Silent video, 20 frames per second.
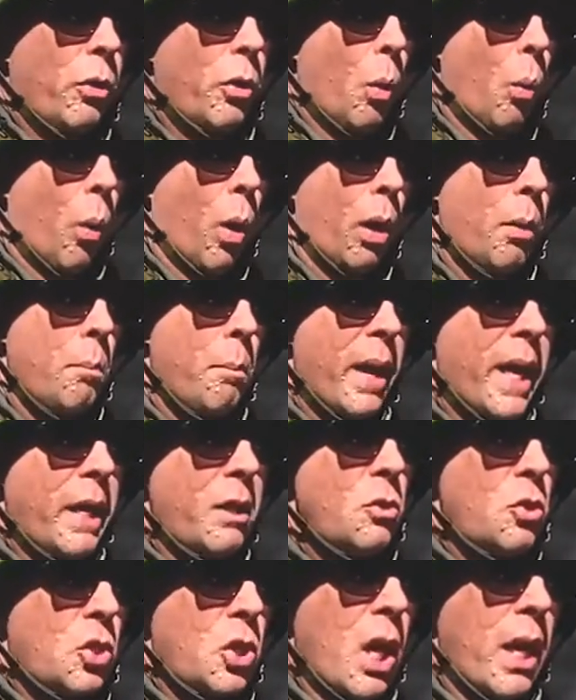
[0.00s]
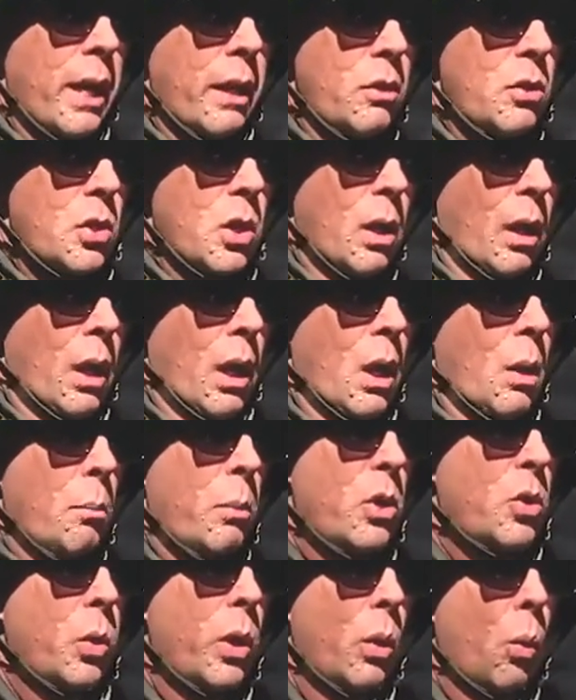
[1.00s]
The one main change
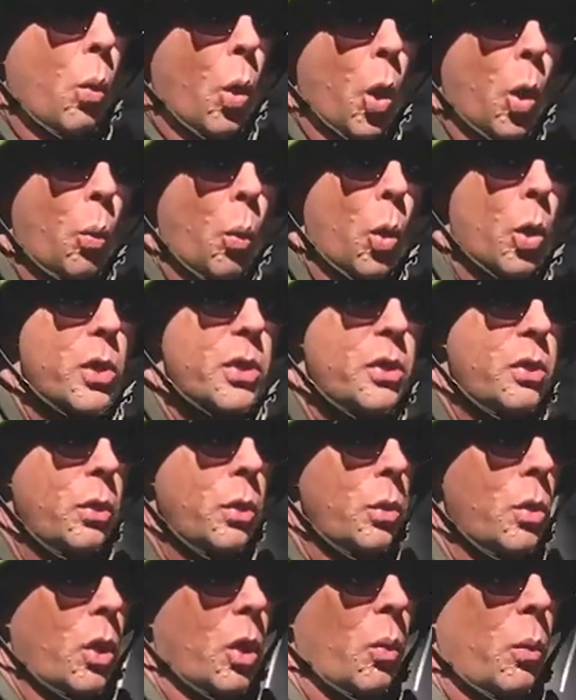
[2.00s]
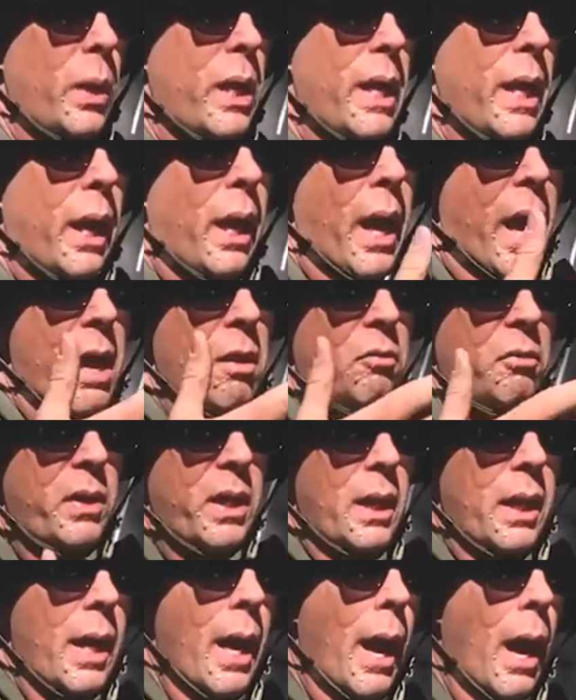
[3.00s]
between World War II, Korea, and
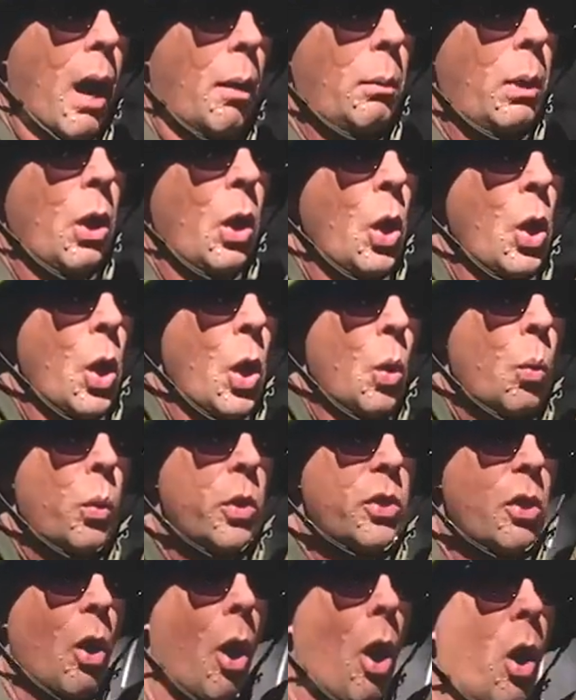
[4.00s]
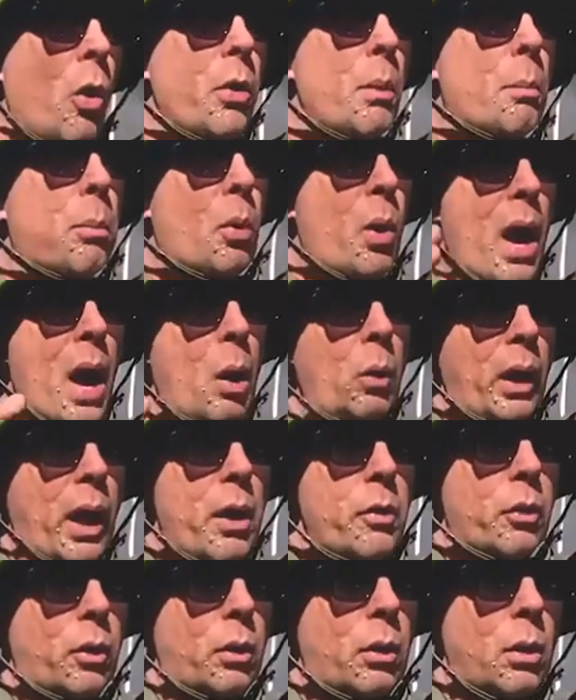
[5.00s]
Vietnam was all the brown
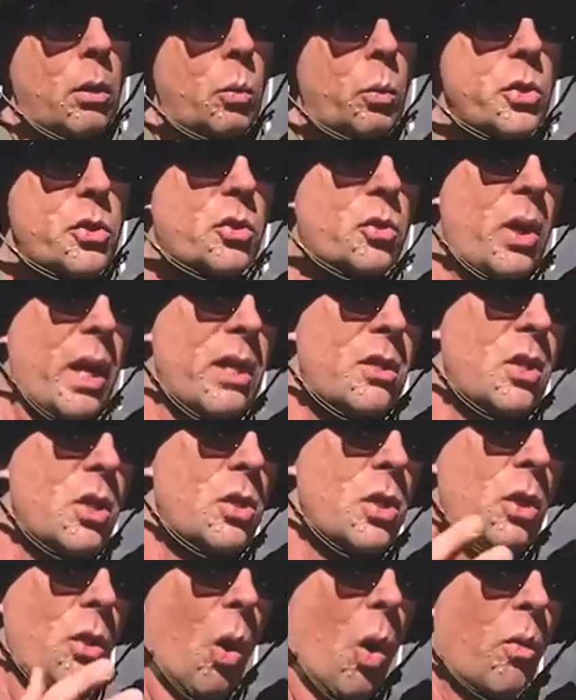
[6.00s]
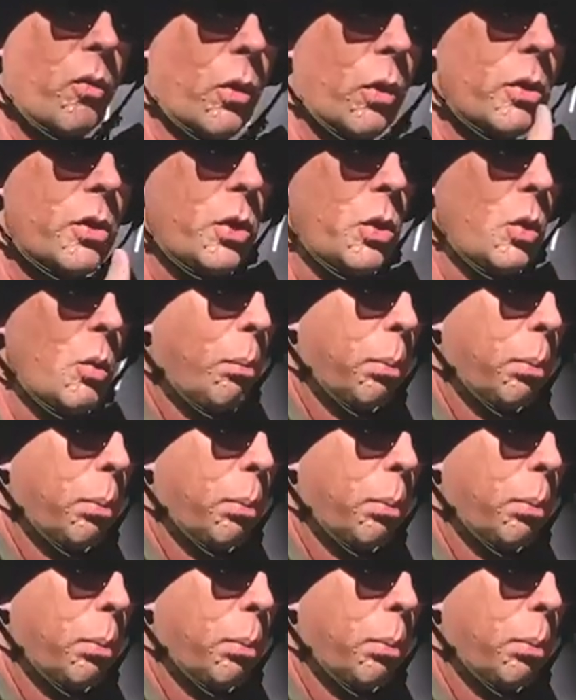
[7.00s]
leather was transitioned over to